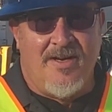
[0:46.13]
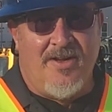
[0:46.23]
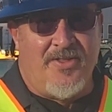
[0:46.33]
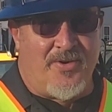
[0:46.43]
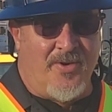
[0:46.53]

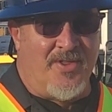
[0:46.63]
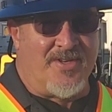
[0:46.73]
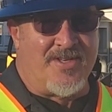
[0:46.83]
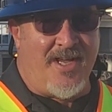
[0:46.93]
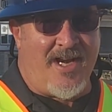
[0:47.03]
through the
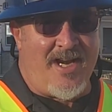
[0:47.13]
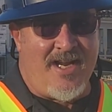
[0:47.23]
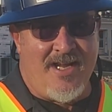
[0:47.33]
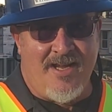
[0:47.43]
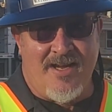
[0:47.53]

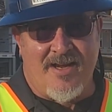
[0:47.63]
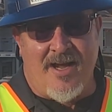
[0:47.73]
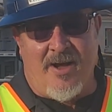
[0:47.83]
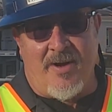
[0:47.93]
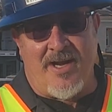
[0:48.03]
city,
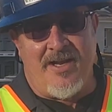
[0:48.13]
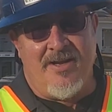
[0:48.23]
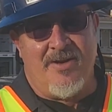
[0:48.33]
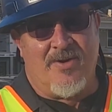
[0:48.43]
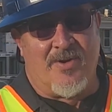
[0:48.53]
county,
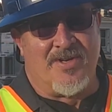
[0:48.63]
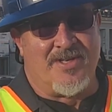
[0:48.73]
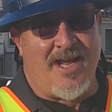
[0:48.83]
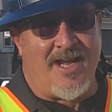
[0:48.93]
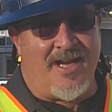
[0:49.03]
or
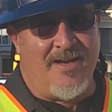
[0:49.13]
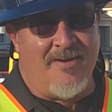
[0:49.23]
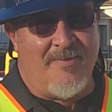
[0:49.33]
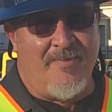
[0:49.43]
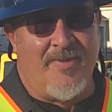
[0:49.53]
state,
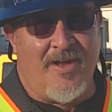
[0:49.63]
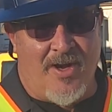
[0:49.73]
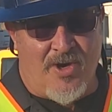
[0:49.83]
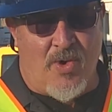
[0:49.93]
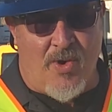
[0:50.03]

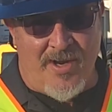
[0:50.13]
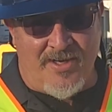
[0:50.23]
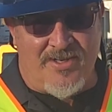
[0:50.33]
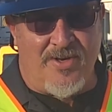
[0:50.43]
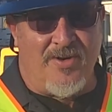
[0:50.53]

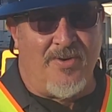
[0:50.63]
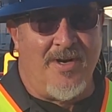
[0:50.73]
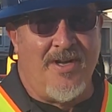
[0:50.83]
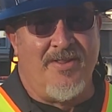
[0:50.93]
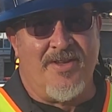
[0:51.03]
according to
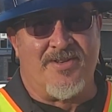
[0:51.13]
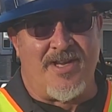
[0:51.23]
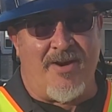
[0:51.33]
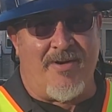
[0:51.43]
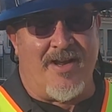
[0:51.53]
the
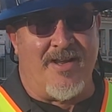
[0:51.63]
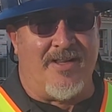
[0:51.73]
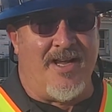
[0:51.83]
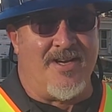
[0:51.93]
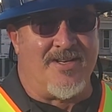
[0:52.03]
state
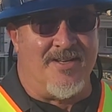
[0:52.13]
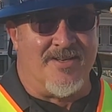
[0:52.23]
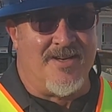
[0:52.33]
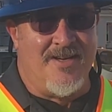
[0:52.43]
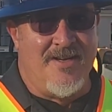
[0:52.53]

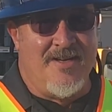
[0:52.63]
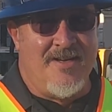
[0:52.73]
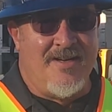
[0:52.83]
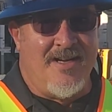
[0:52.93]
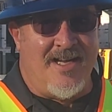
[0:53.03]
regulations.
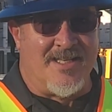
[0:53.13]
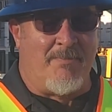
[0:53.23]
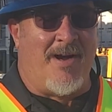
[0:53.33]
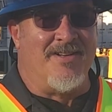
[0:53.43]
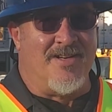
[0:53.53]
It's a
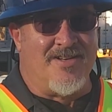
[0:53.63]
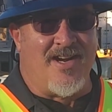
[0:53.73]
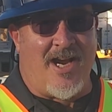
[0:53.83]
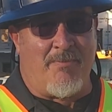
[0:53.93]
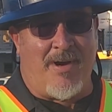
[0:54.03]
bunch of
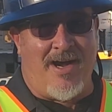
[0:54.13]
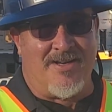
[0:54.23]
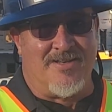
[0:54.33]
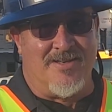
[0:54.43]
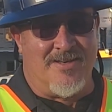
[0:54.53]
check
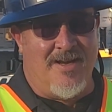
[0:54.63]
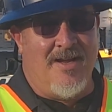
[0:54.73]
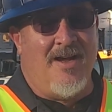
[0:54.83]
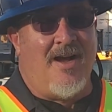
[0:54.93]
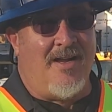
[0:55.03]
boxes.
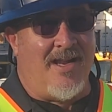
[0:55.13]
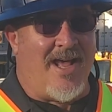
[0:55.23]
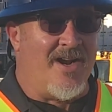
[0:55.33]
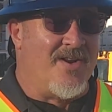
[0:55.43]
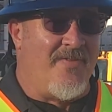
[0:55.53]
A
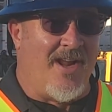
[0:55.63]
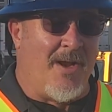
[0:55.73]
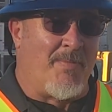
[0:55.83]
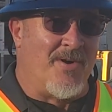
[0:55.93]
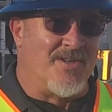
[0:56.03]
lot of
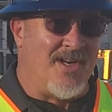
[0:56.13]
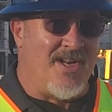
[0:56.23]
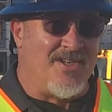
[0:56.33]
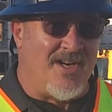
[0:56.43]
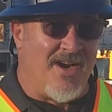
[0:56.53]
developers and
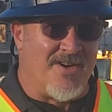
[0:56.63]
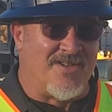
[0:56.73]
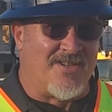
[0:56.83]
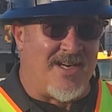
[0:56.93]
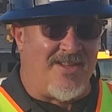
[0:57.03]
engineers
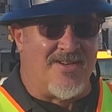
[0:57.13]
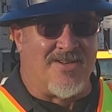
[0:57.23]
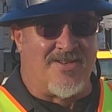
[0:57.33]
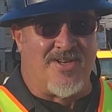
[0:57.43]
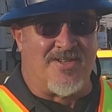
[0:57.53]
see this
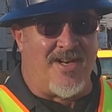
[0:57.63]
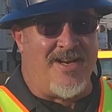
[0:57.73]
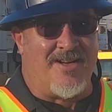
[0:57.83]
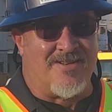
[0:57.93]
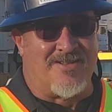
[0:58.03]
as just a
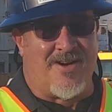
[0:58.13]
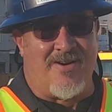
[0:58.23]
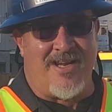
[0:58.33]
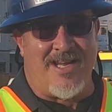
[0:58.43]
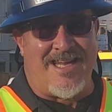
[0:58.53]

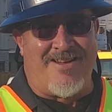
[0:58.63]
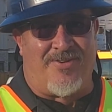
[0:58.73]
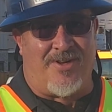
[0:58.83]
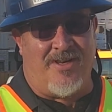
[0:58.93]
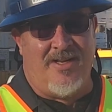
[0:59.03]
necessary
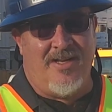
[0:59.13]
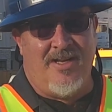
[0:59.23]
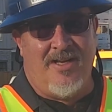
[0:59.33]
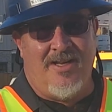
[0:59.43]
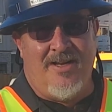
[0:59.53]
evil.
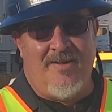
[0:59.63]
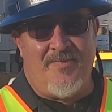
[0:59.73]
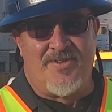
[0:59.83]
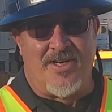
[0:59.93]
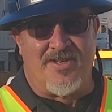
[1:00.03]

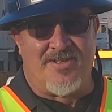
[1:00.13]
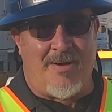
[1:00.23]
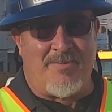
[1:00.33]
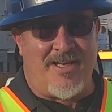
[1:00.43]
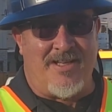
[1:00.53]
So
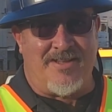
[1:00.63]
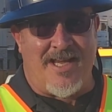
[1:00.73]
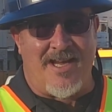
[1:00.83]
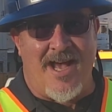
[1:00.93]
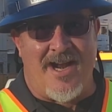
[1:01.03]
something that
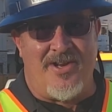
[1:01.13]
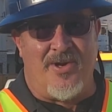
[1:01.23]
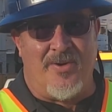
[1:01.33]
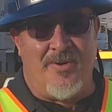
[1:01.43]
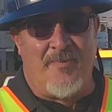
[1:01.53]
they got to do,